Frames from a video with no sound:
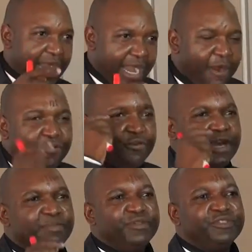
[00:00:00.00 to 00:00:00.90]

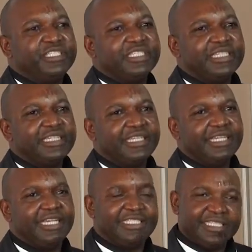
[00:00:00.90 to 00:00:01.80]
alcohol abuse
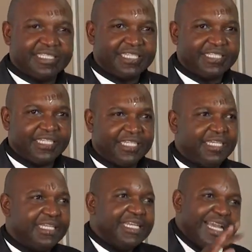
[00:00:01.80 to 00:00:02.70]
as a section.
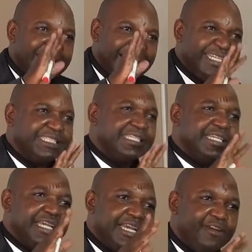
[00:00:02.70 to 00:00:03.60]
Then I write
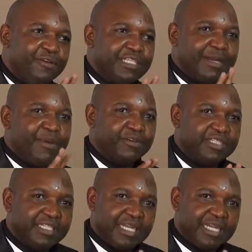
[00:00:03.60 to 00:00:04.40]
a lot about